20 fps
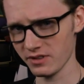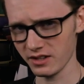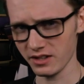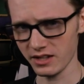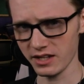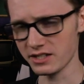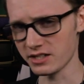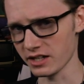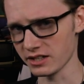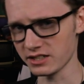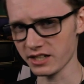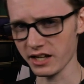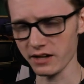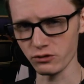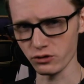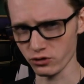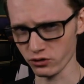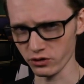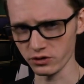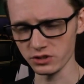he does
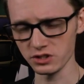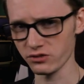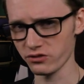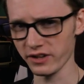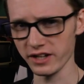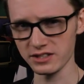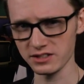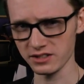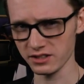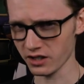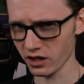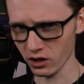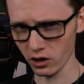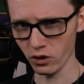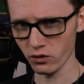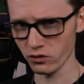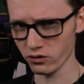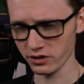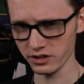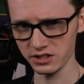have crucifixes all
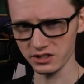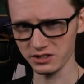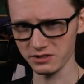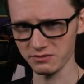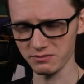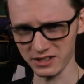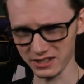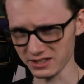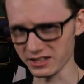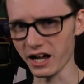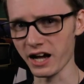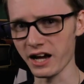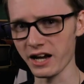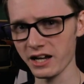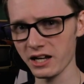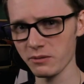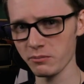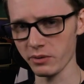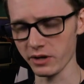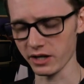over his
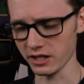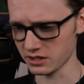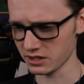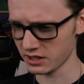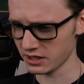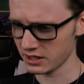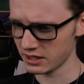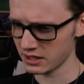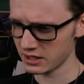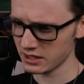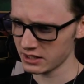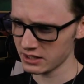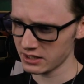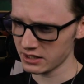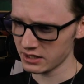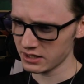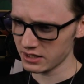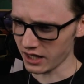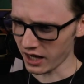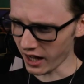design, but
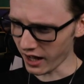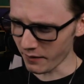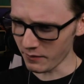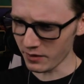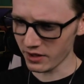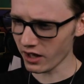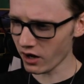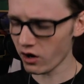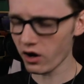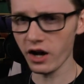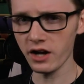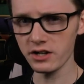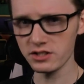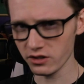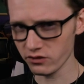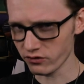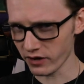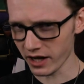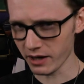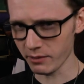I mean, they are
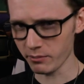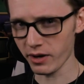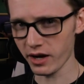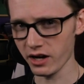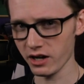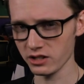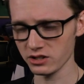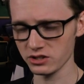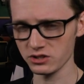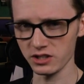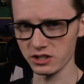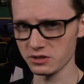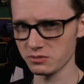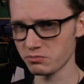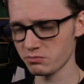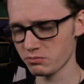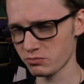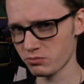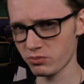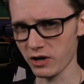hunting vampires, so that's
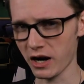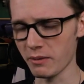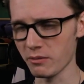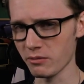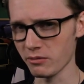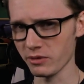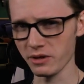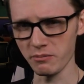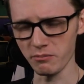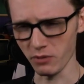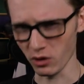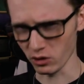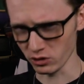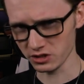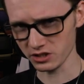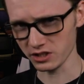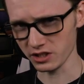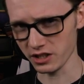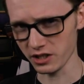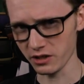probably
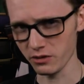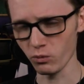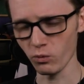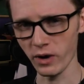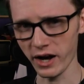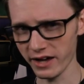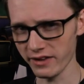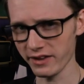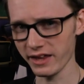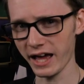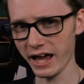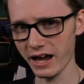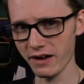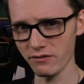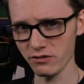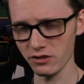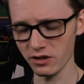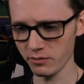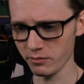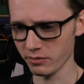mostly why they
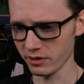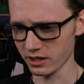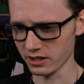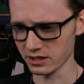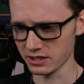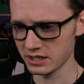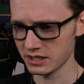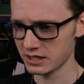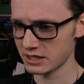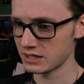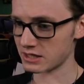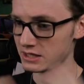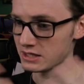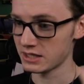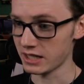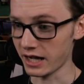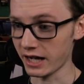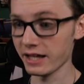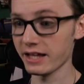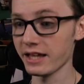have them, but
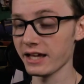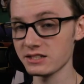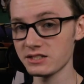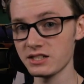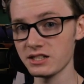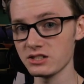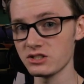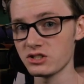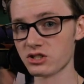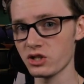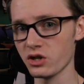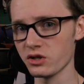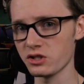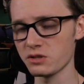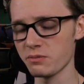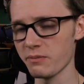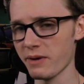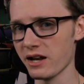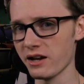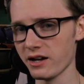I guess his
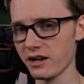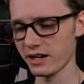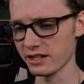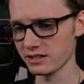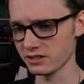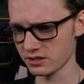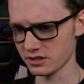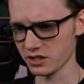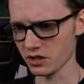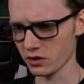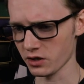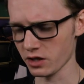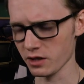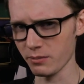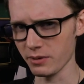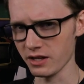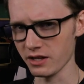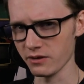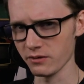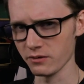church may necessarily
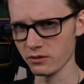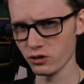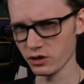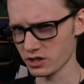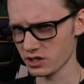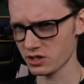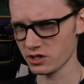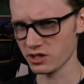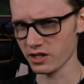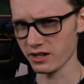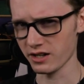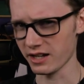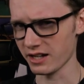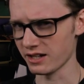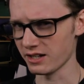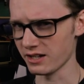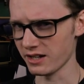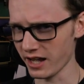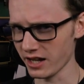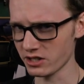be Christian
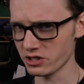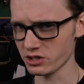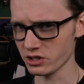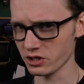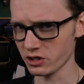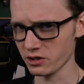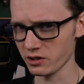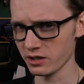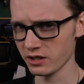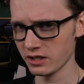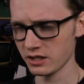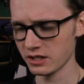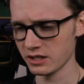in nature.